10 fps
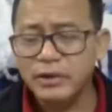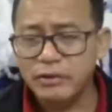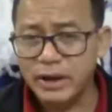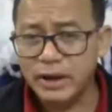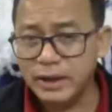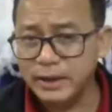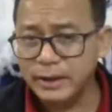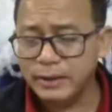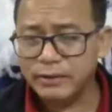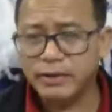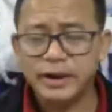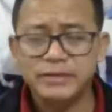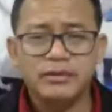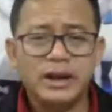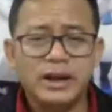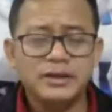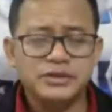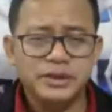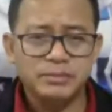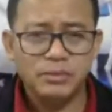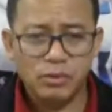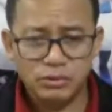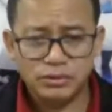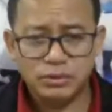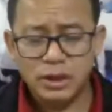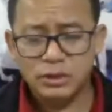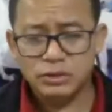really great relief team also.